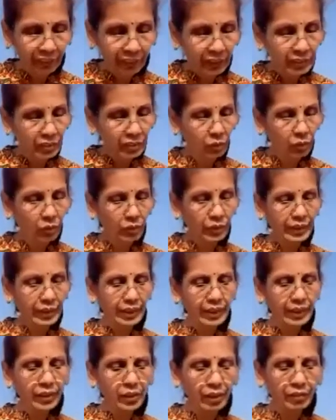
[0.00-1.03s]
So
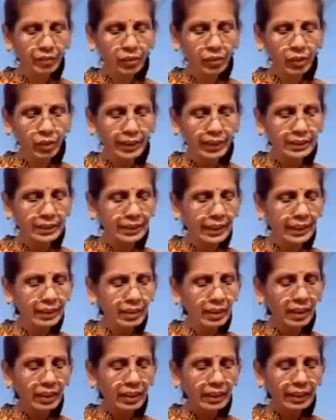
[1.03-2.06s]
here you have to understand
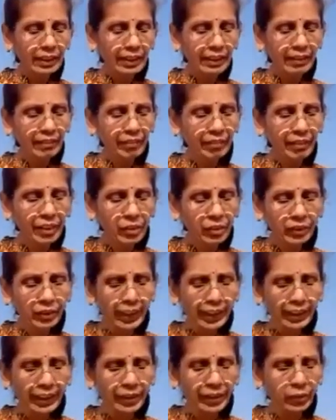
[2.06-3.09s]
that when you
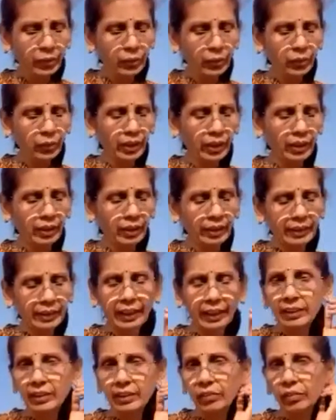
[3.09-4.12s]
take to the
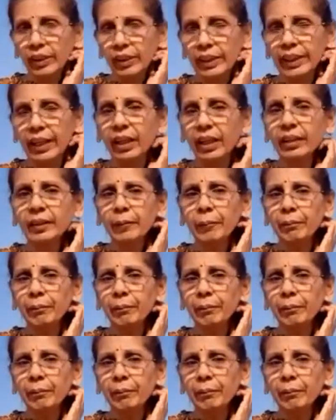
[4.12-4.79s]
Tattva Gyan,